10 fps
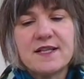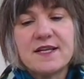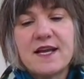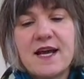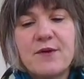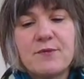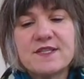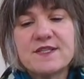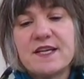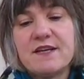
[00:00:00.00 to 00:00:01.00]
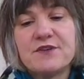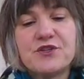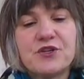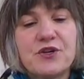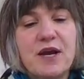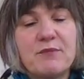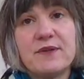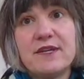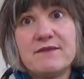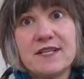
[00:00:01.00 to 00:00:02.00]
that I wasn't even sure I
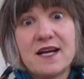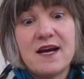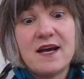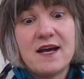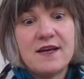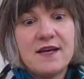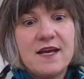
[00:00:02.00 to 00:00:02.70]
believed in God.